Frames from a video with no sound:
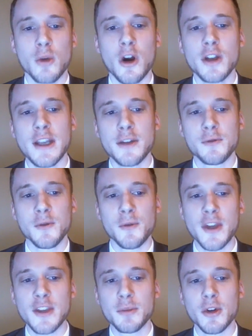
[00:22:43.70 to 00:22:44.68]
to raw data from
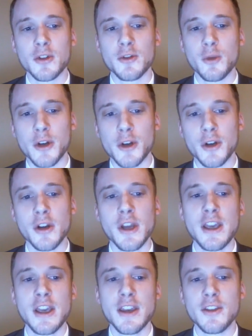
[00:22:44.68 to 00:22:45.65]
Facebook, Twitter,
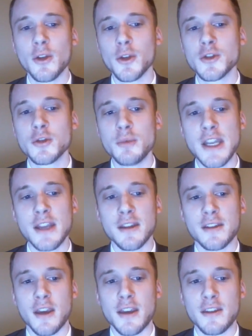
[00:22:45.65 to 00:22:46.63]
and social media
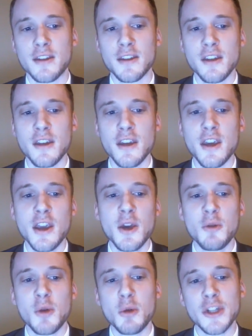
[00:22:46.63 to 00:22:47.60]
sites.
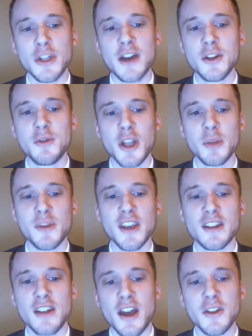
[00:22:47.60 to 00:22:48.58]
We will now develop
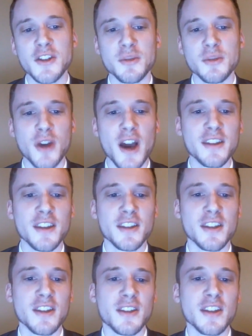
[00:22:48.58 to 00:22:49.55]
technologies and
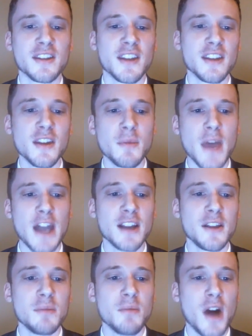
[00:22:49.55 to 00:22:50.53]
processes to
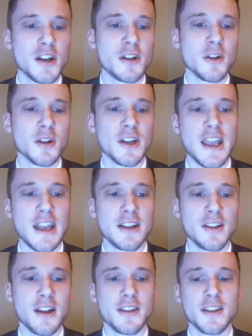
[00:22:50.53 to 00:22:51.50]
systematically monitor and
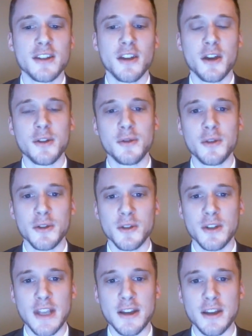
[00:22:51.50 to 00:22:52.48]
analyze this
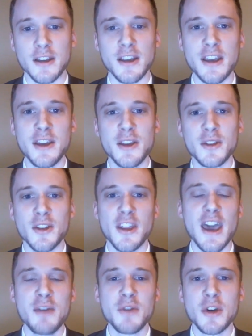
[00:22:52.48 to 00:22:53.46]
unfiltered data. So
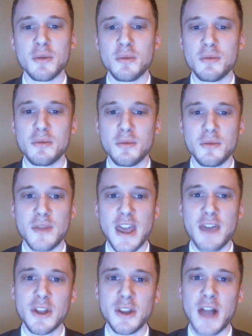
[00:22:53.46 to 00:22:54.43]
they have a they
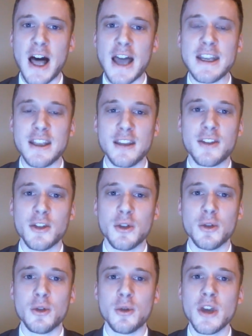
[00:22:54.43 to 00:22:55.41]
have a line
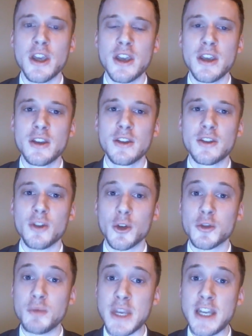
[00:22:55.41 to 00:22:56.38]
into
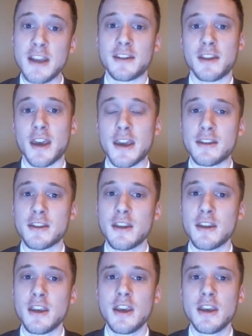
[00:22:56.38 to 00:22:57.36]
social media sites
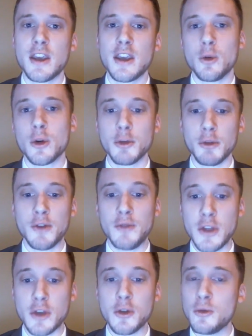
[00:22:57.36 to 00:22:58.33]
in order to
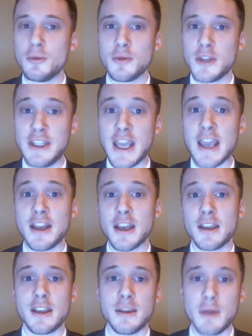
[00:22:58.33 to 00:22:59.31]
review the
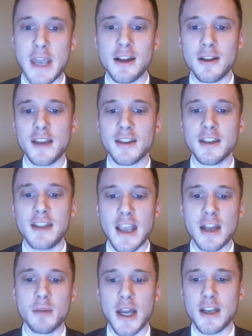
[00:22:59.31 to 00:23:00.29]
data, analyze it,
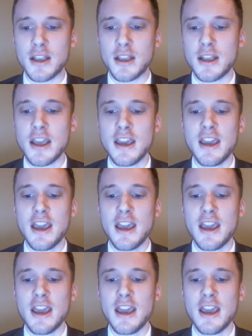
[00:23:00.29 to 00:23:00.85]
data mine it.